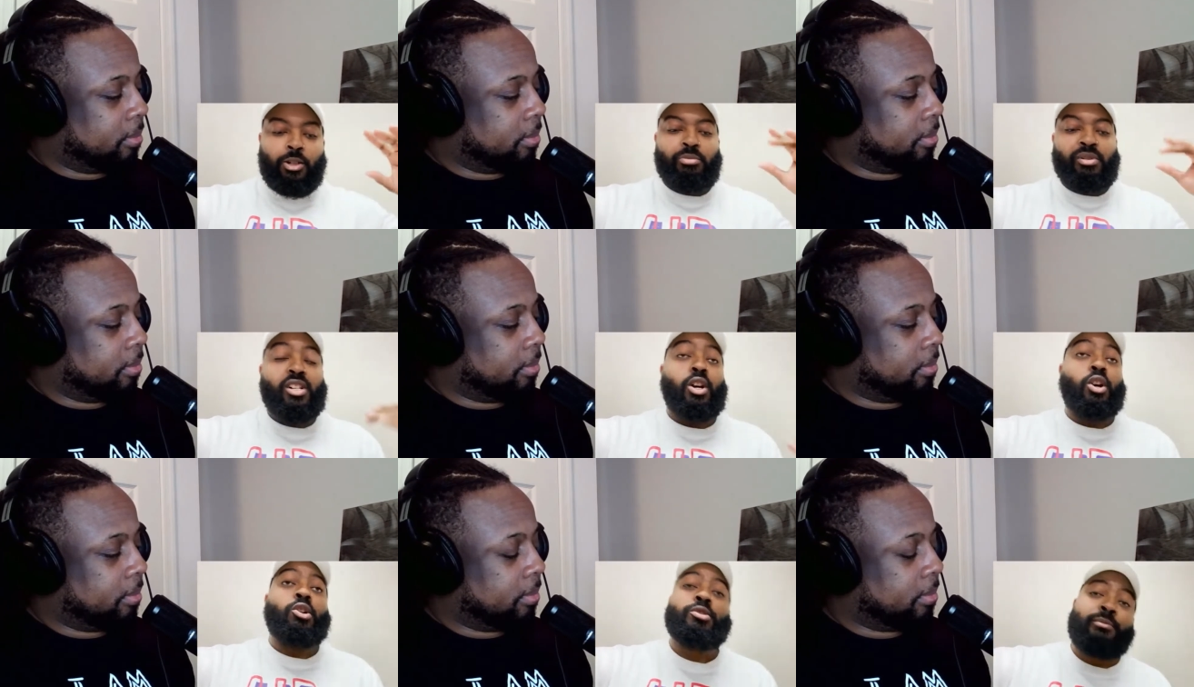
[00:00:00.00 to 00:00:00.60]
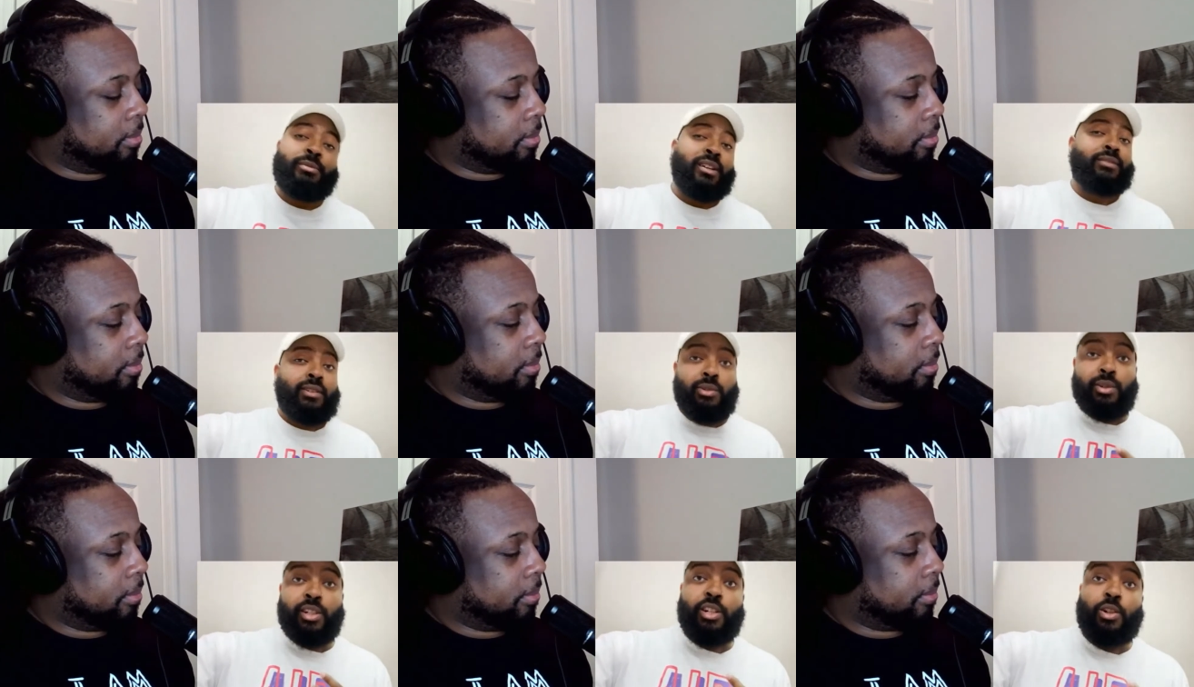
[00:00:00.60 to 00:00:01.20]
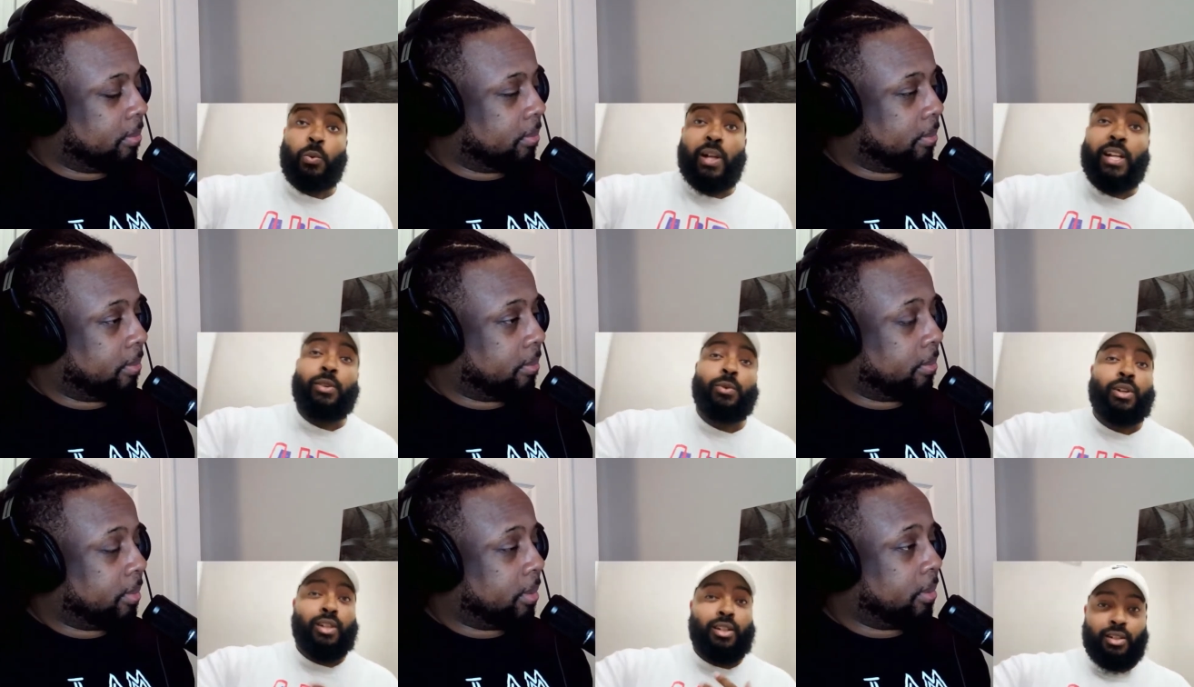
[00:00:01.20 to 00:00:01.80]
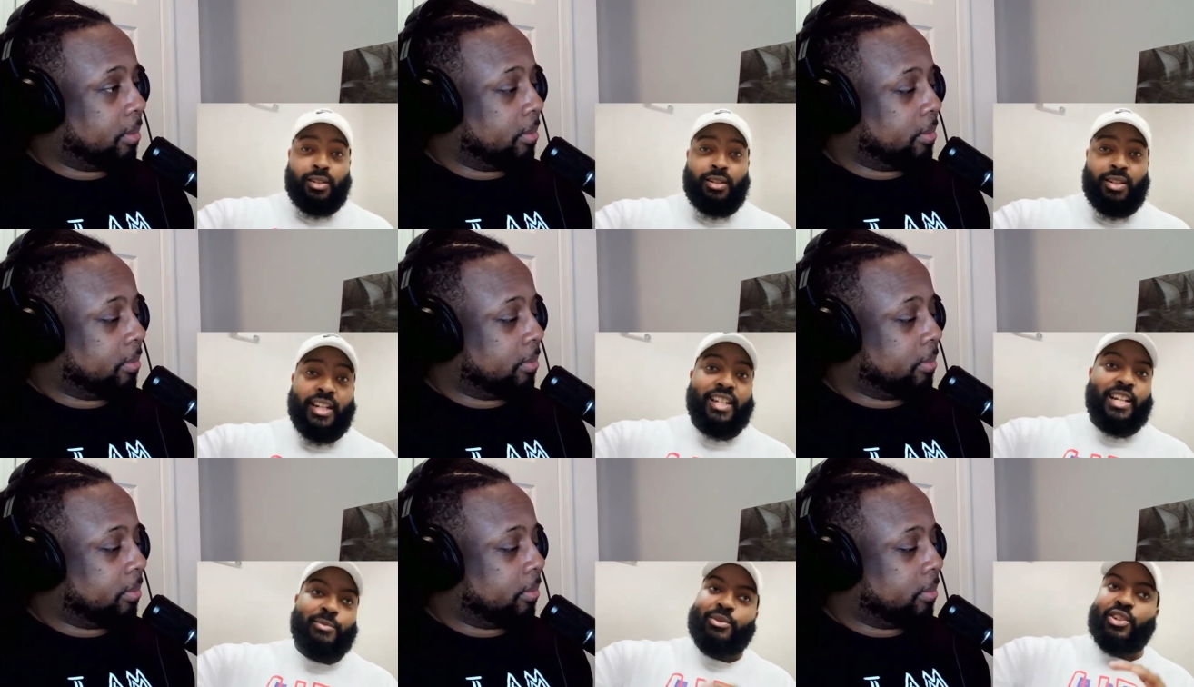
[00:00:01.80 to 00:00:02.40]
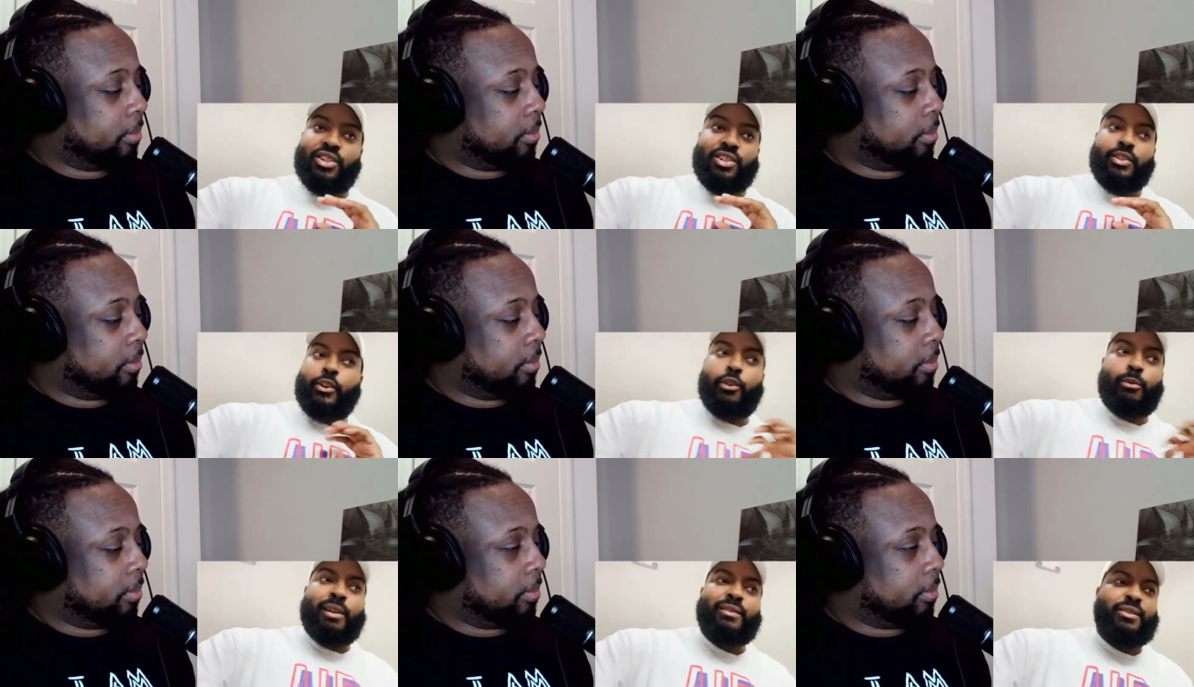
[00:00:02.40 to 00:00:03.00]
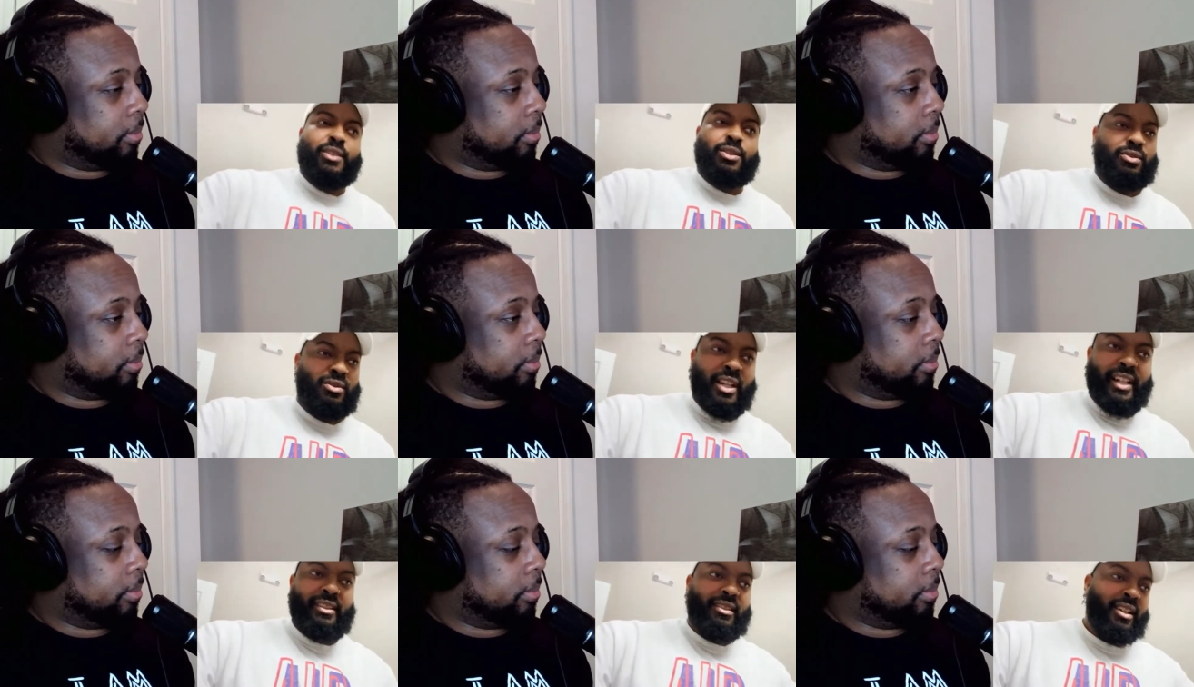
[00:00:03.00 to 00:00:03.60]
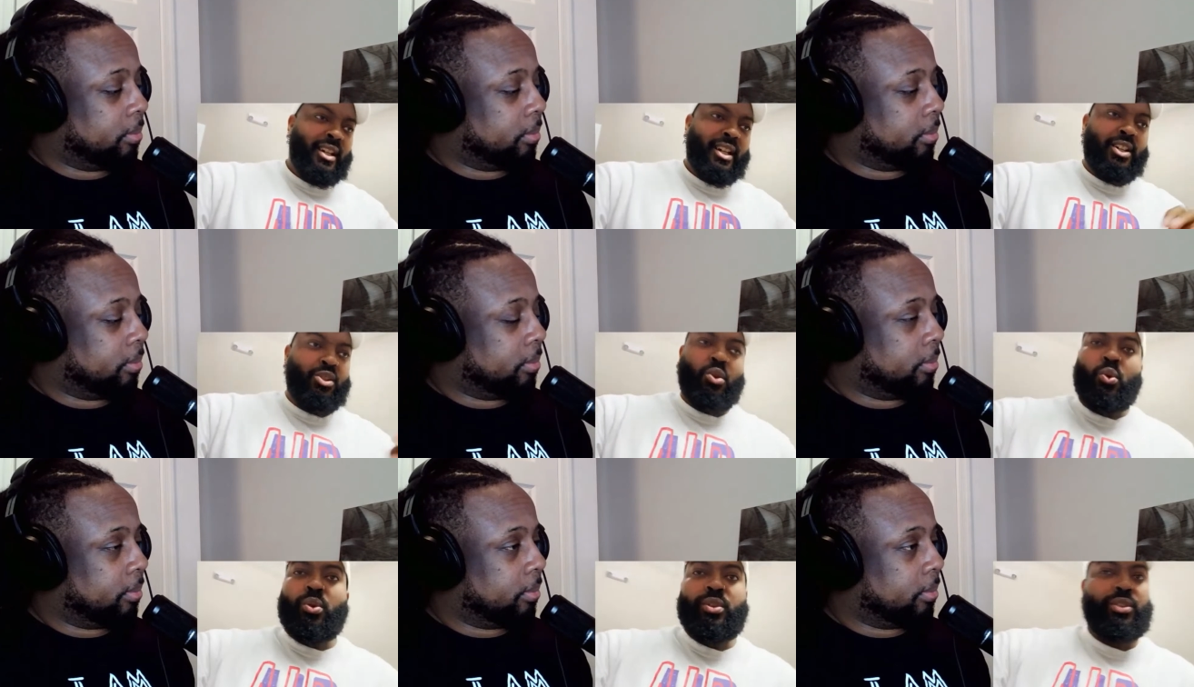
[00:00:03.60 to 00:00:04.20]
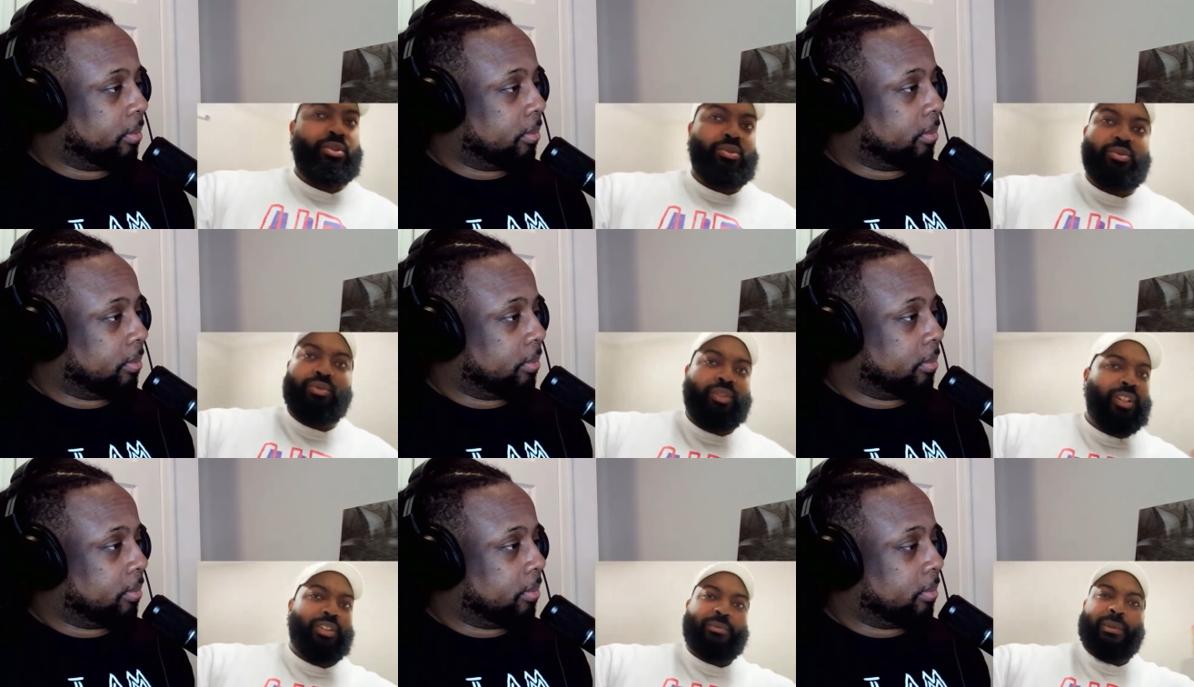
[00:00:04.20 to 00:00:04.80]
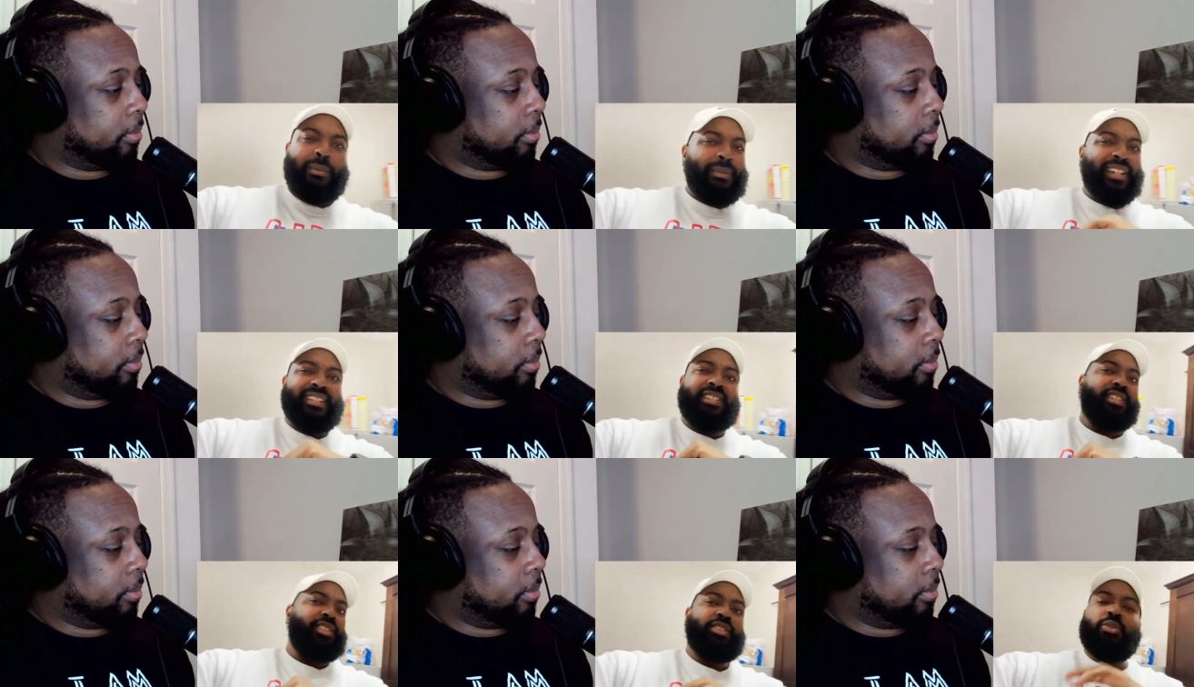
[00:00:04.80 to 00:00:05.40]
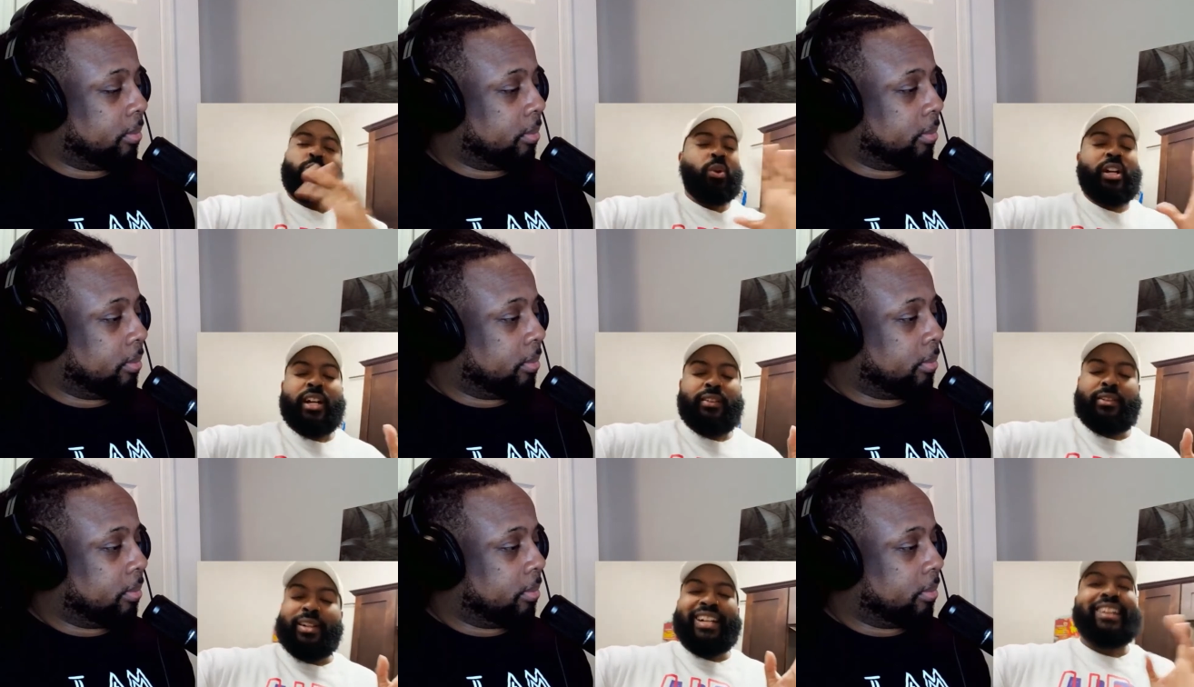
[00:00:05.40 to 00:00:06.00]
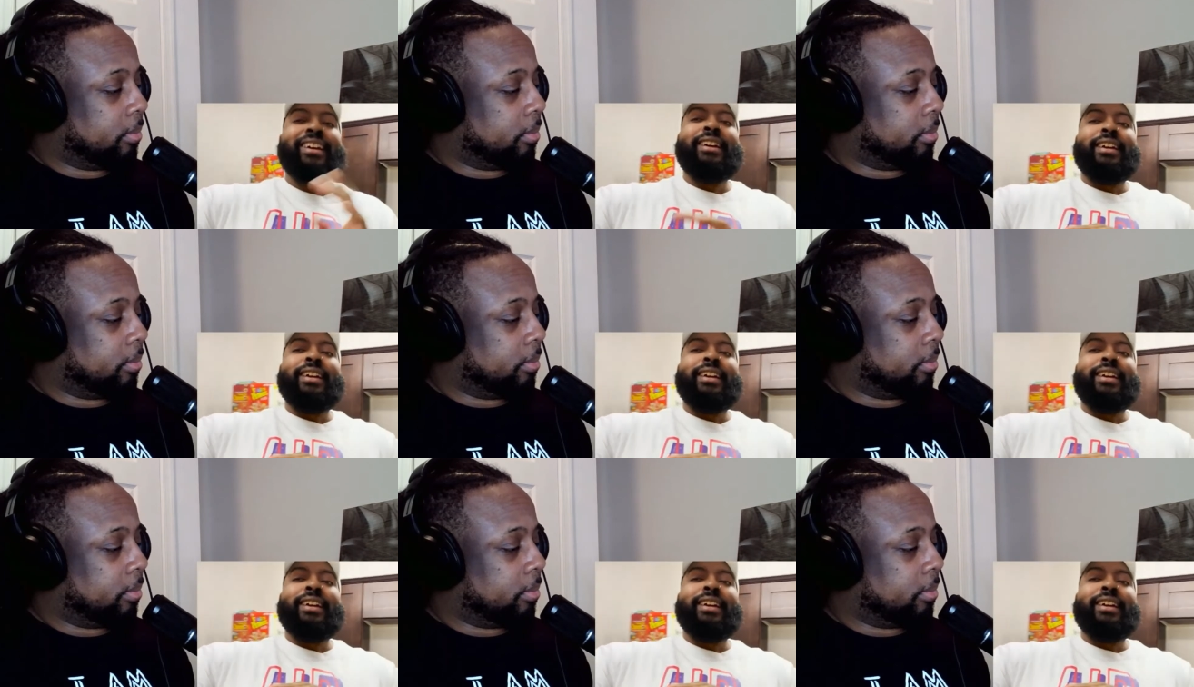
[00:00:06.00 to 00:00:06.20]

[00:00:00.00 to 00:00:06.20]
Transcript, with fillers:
Speaker 1: be holding my phone in a way where it looks like I'm just on my phone, like going through, you know, my messages or whatever.